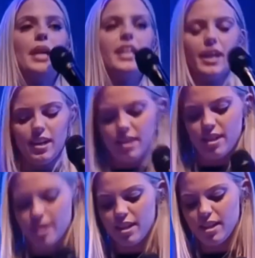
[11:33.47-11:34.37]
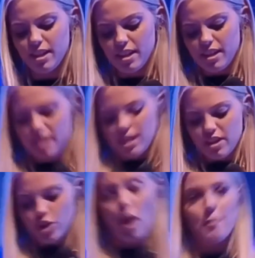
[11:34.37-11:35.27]
I made it.
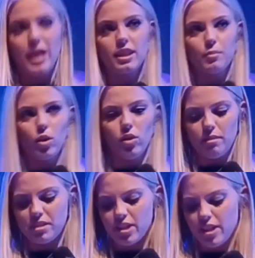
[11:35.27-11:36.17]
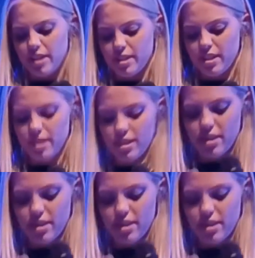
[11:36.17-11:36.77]
Yeah, I made the bowl. I'm serious. Woo.